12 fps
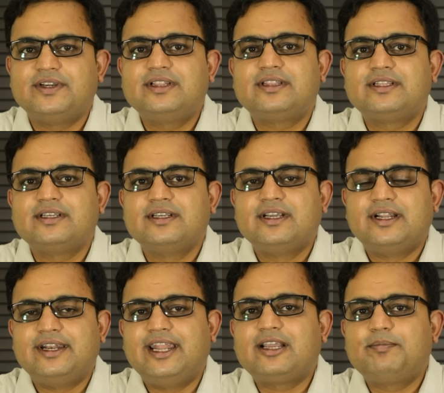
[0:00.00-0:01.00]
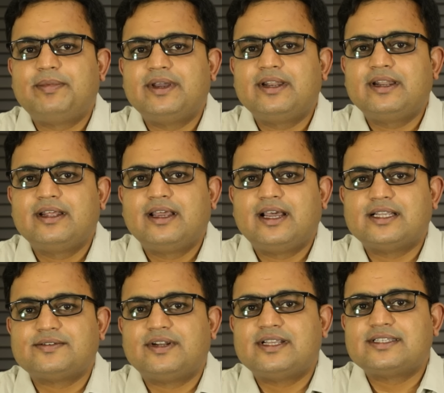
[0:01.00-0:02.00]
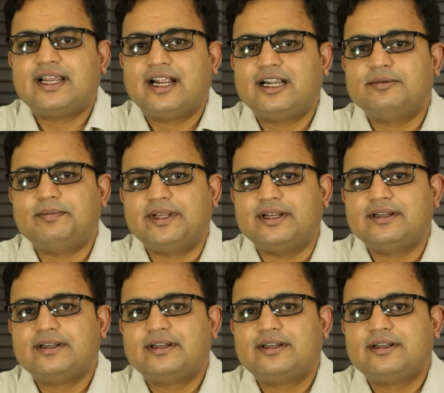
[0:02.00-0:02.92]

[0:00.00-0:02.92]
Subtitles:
with neck pain as well as hand pain.